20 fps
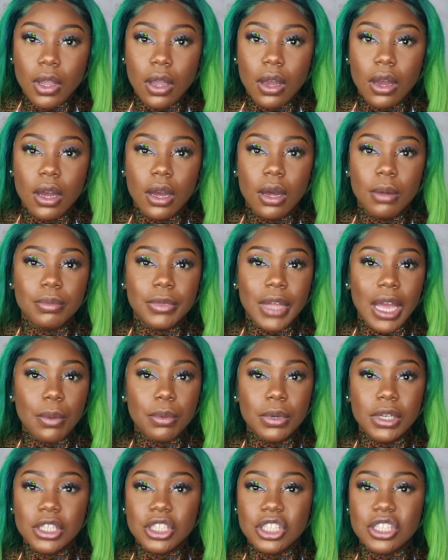That
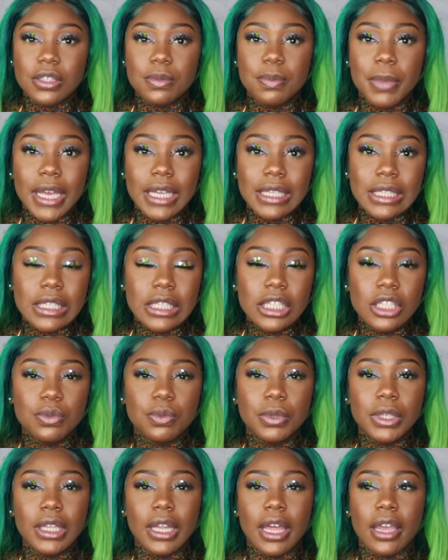one is just best. It's
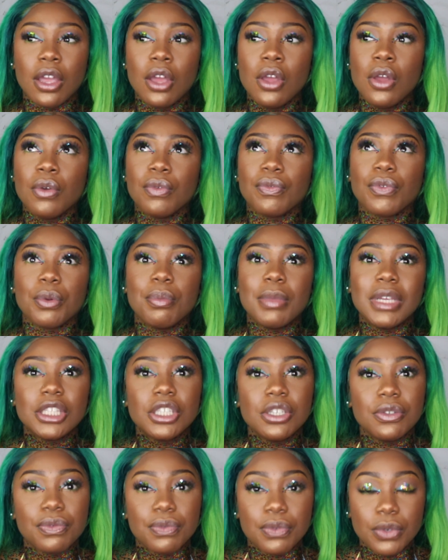just really like
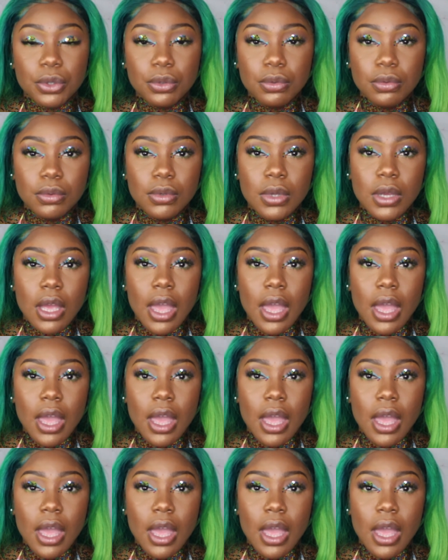fermented fruit